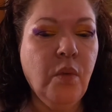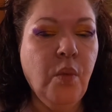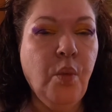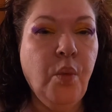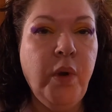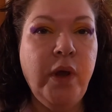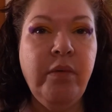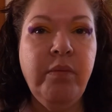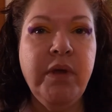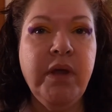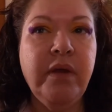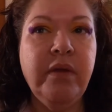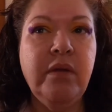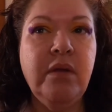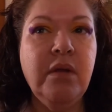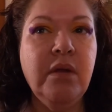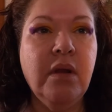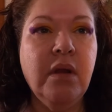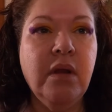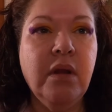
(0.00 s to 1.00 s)

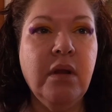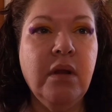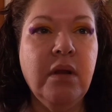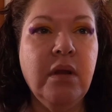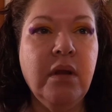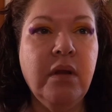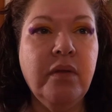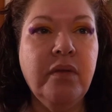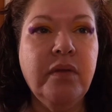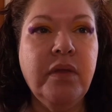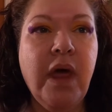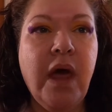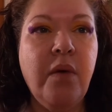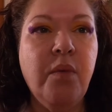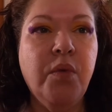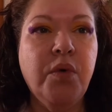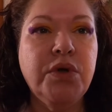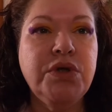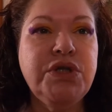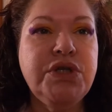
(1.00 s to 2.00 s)
women
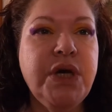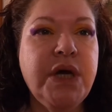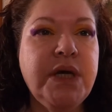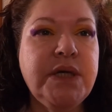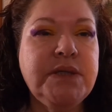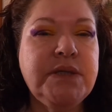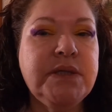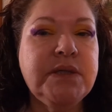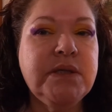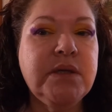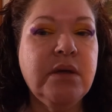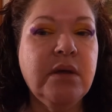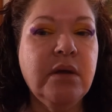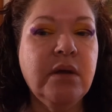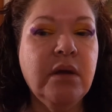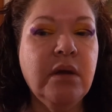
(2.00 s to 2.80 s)
that were just